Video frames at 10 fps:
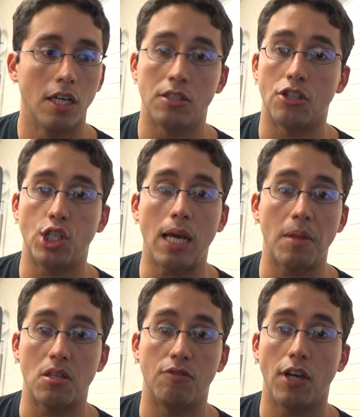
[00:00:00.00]
it's a
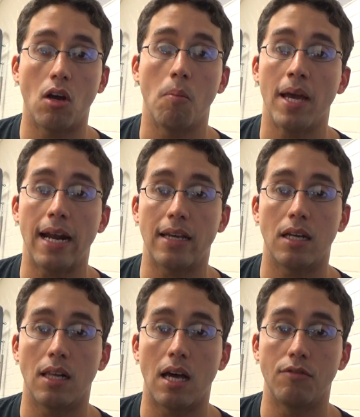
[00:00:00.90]
shame that this video may not
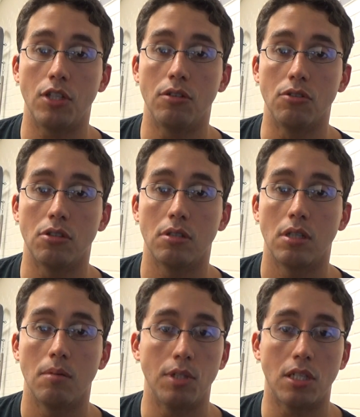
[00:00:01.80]
get a lot of views
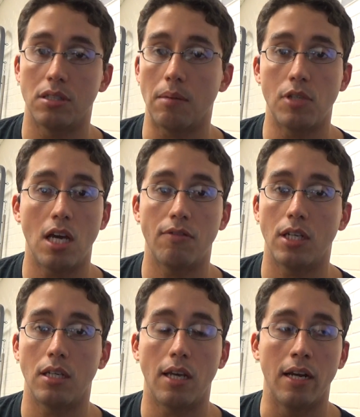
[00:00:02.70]
because I'm
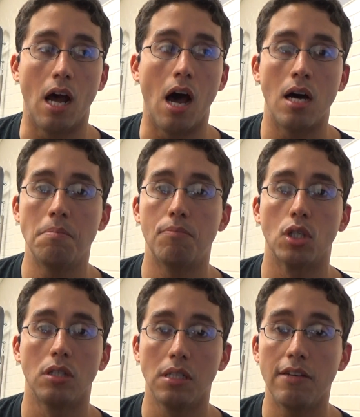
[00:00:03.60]
giving an
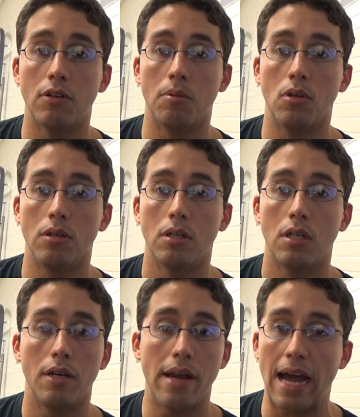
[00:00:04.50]
unbelievable
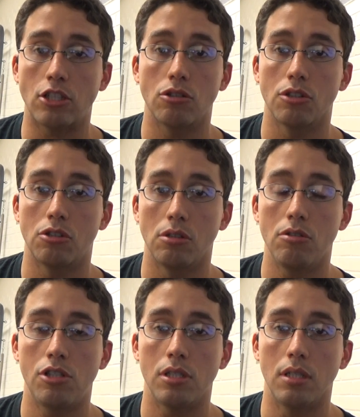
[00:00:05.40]
natural
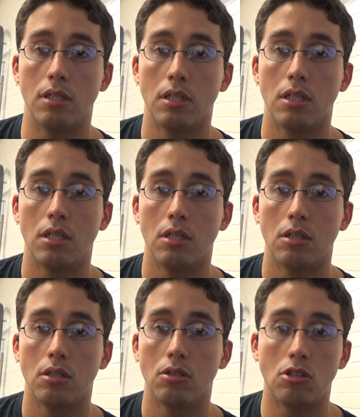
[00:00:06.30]
solution
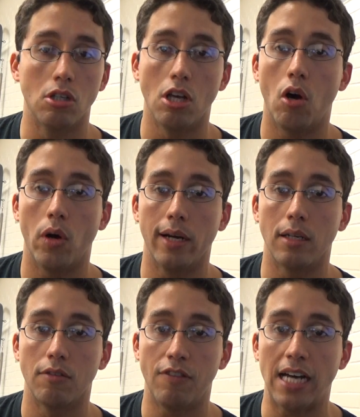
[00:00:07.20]
to
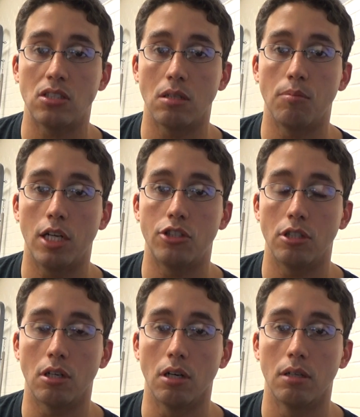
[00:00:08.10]
lowering fasting blood
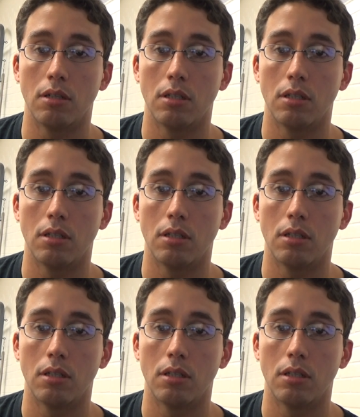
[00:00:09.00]
sugar,